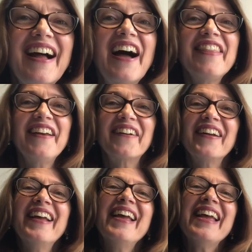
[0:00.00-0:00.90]
Hi
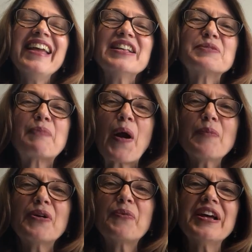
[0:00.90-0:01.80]
there, it's
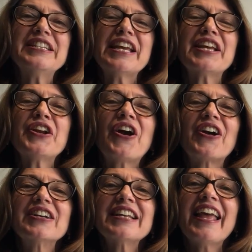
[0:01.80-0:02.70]
Barbara
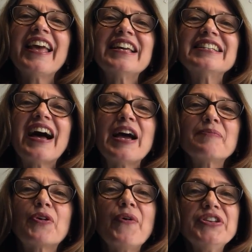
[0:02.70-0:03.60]
Rudd-Degenhart, and
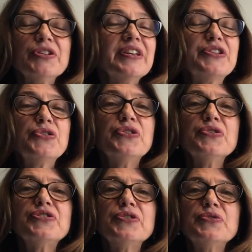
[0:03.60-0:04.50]
I'm going to
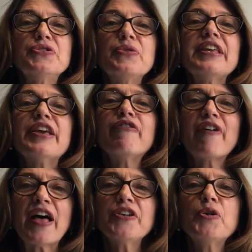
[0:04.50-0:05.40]
introduce you to the
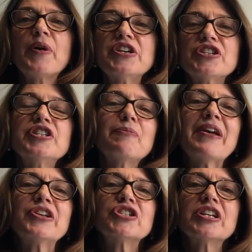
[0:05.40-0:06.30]
evaluation
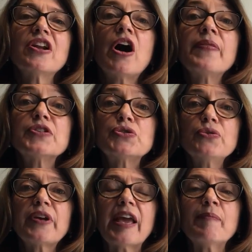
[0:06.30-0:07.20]
dimension on the
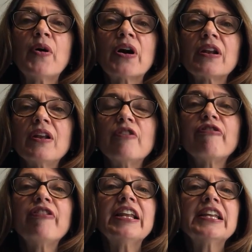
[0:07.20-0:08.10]
Suke model of
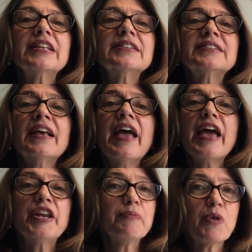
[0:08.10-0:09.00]
feelings
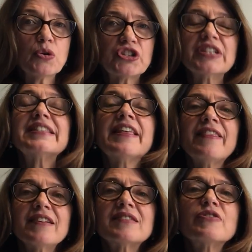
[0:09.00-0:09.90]
and emotions
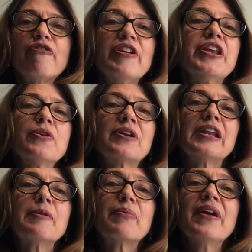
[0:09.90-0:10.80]
in this video
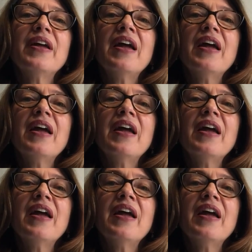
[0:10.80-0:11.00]
clip.